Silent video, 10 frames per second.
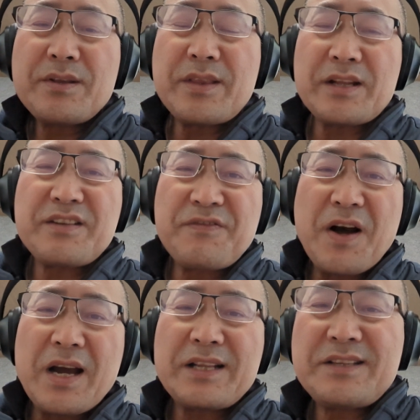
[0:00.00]
that
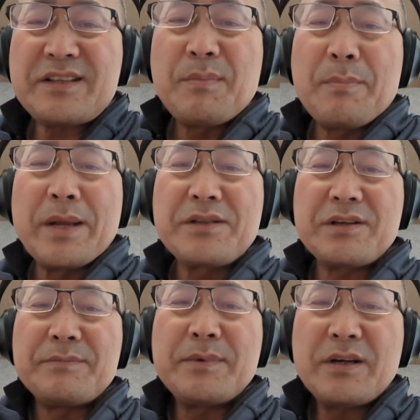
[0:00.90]
defines the
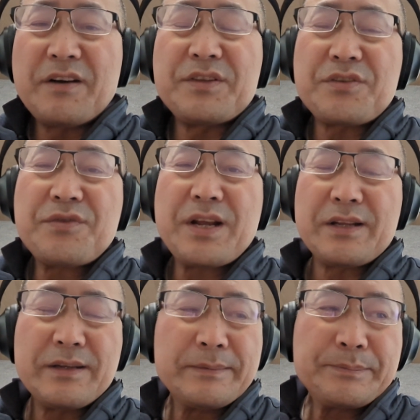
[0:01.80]
momentum of the trend.